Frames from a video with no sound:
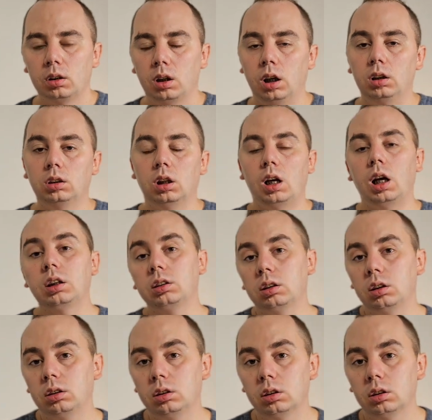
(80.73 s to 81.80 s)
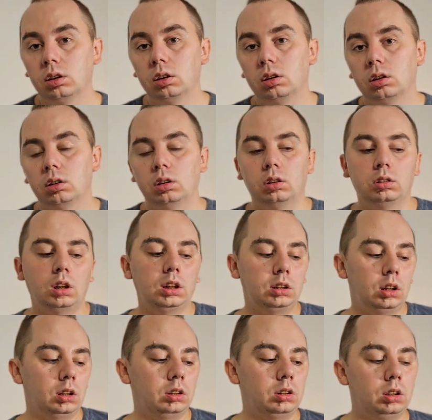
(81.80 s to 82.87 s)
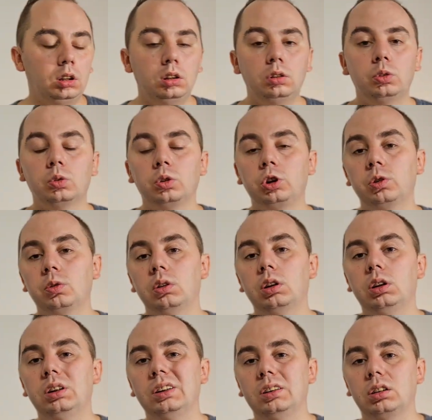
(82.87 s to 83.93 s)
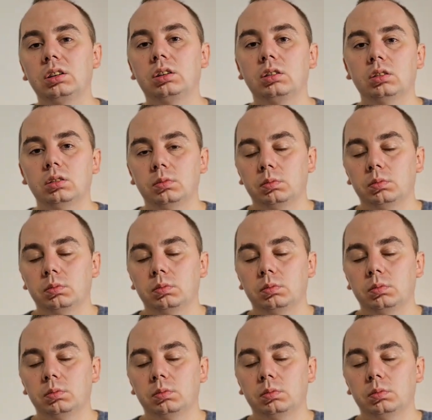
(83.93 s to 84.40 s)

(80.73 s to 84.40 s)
And lastly, an SSD usually eats